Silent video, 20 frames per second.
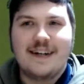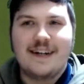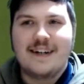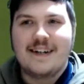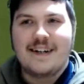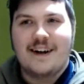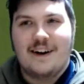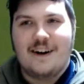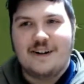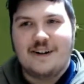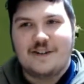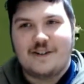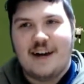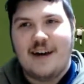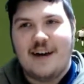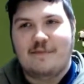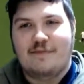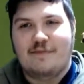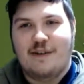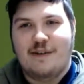Andrea
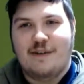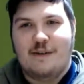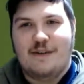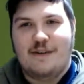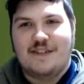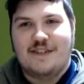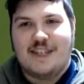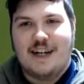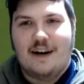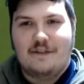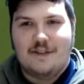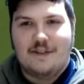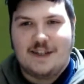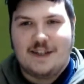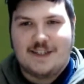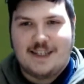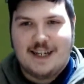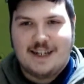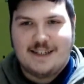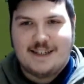Bruno with his ninth for the
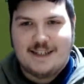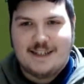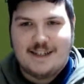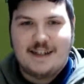season.